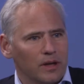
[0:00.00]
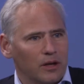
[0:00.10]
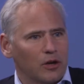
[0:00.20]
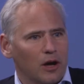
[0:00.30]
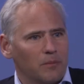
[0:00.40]

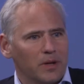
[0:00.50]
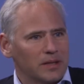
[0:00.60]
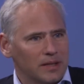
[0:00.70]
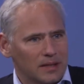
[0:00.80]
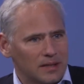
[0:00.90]

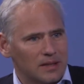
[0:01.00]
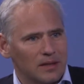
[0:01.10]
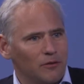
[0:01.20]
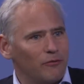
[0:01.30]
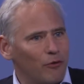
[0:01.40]
economics and
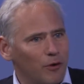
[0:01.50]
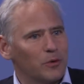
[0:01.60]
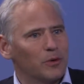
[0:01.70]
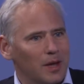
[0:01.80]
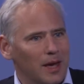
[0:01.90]
still
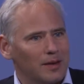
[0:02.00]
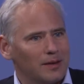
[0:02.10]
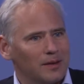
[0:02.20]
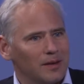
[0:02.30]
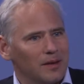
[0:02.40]
formulate